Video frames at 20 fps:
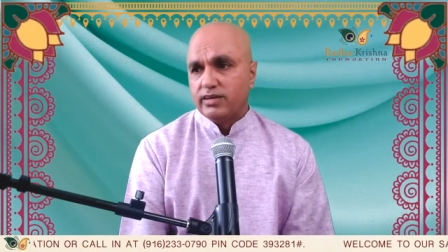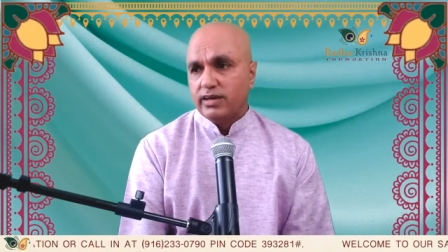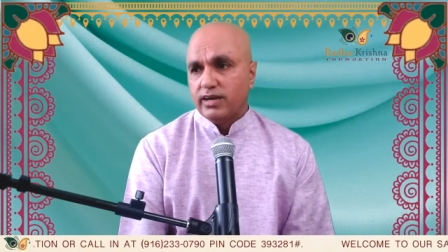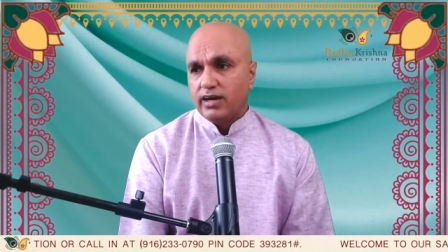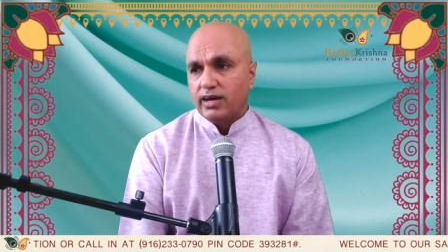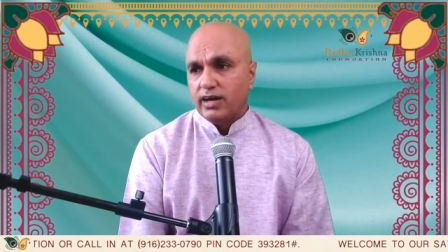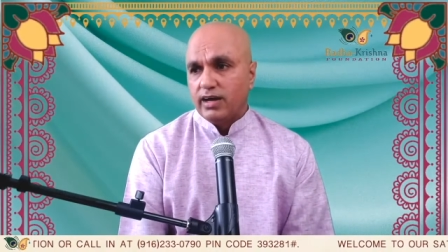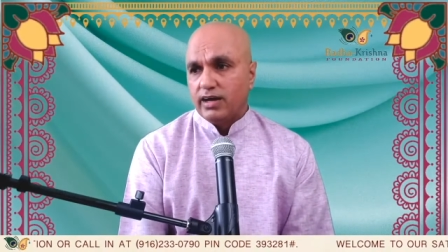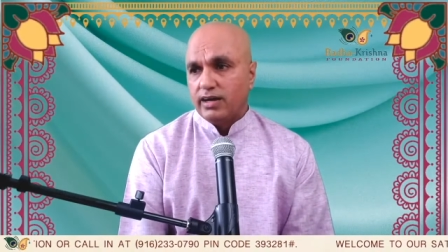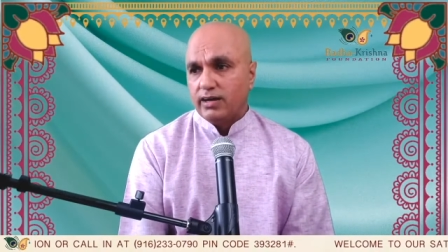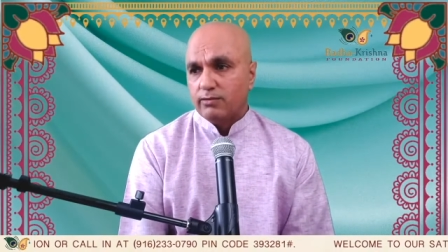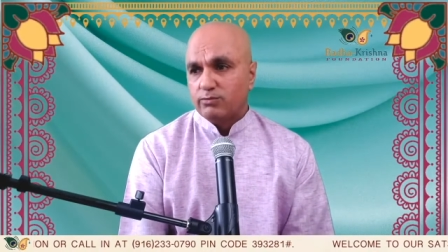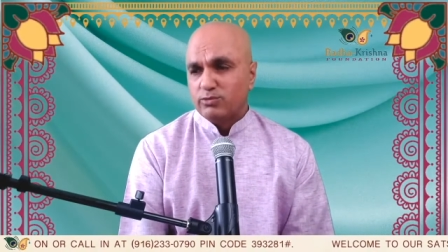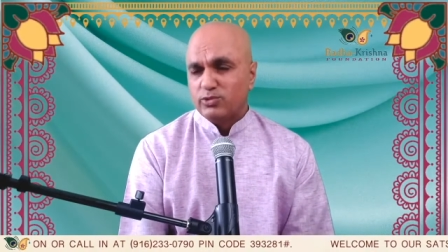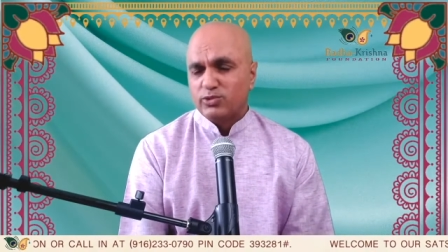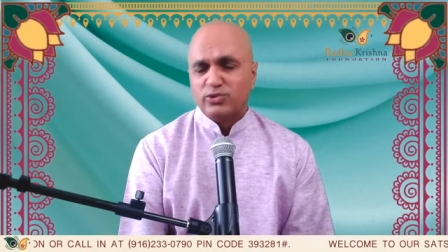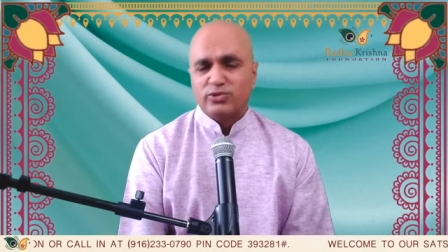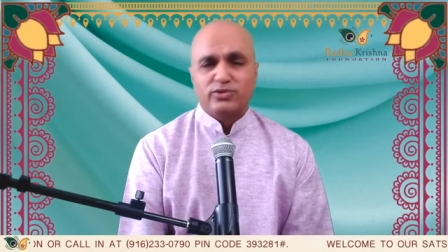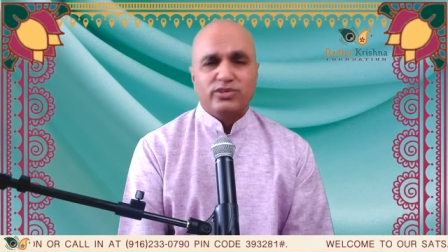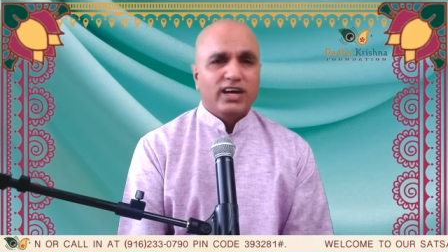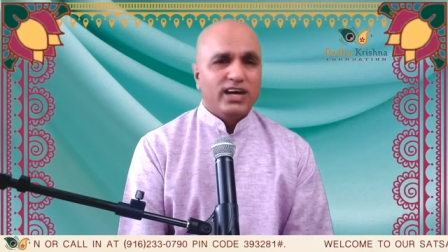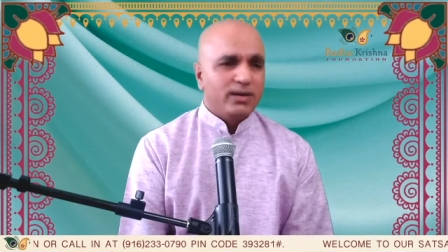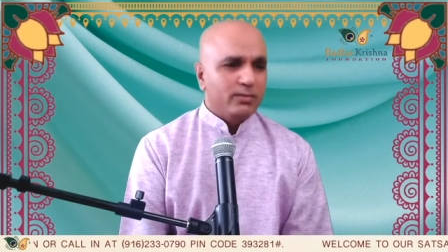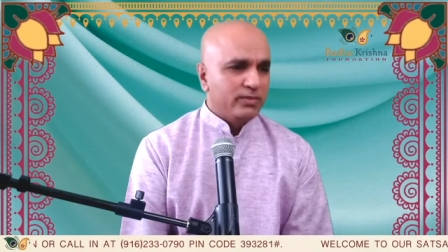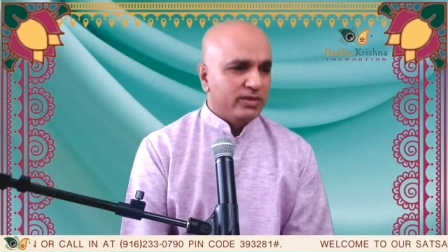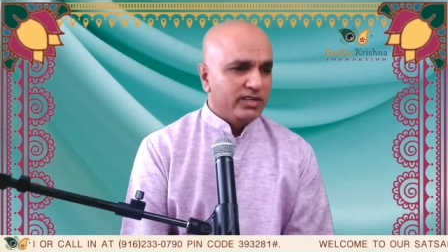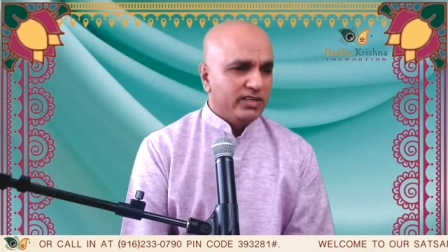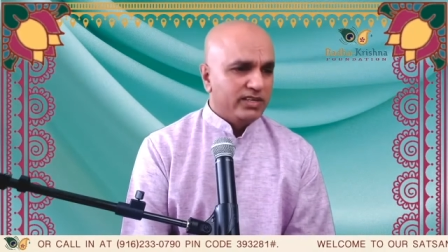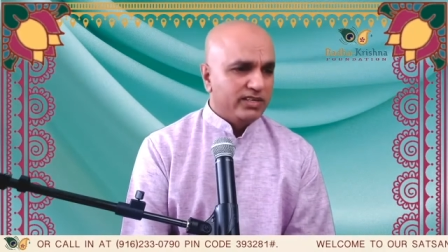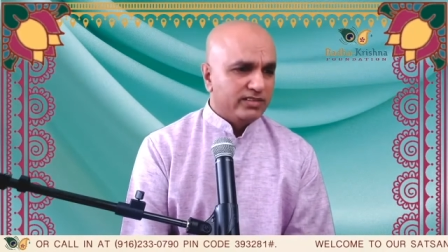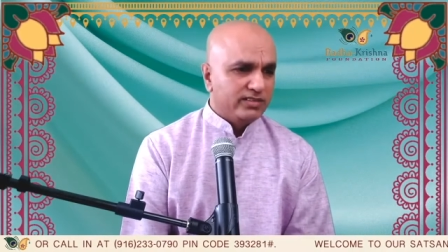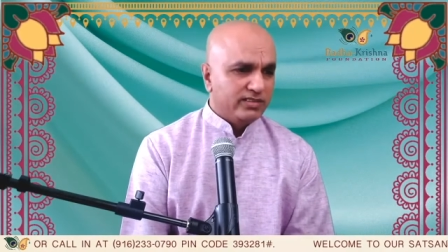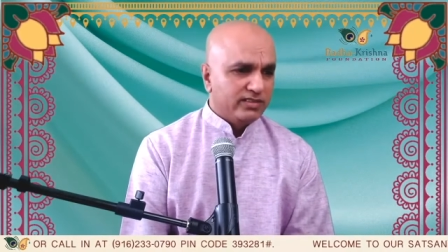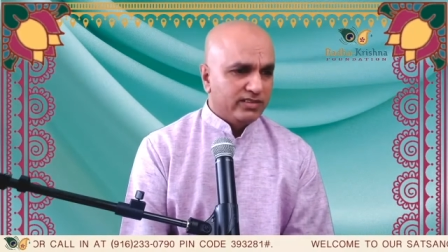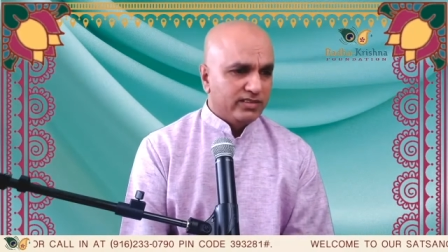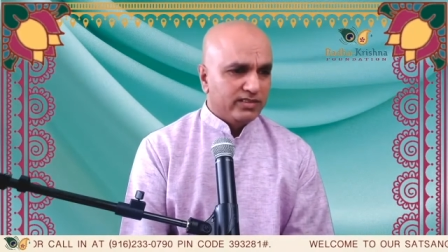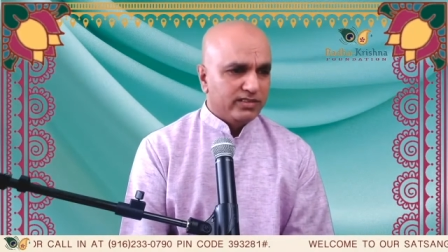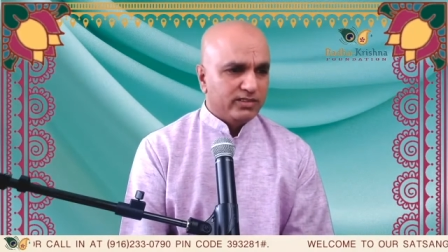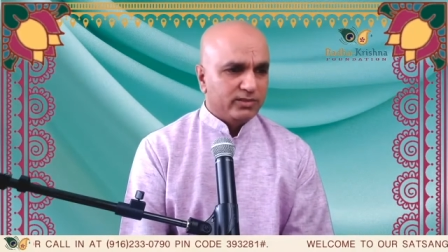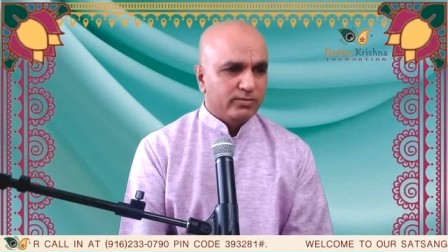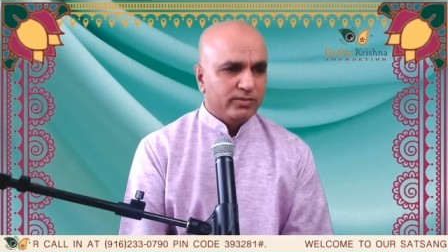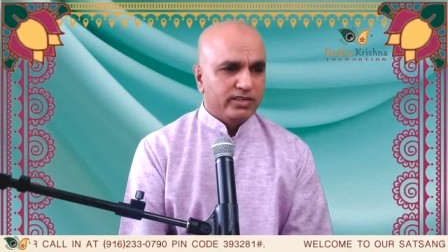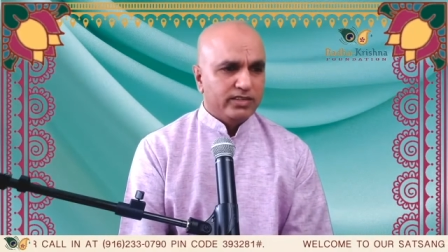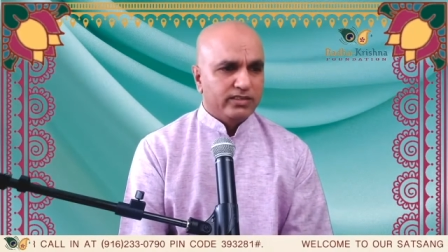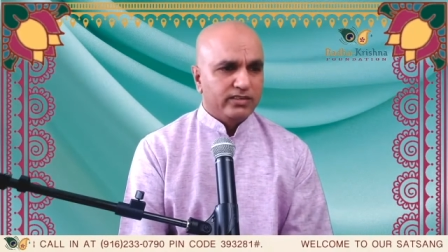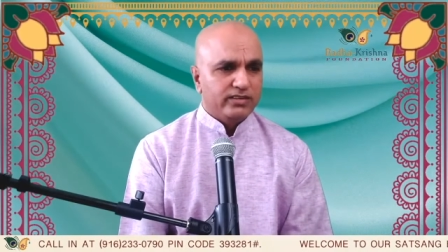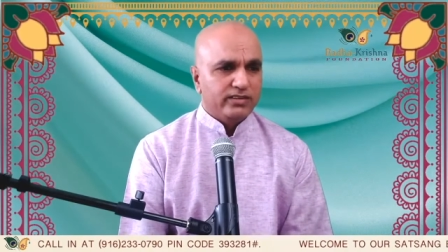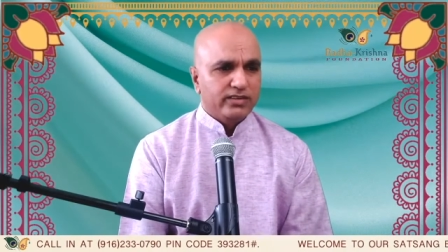tsunamis, and there's been,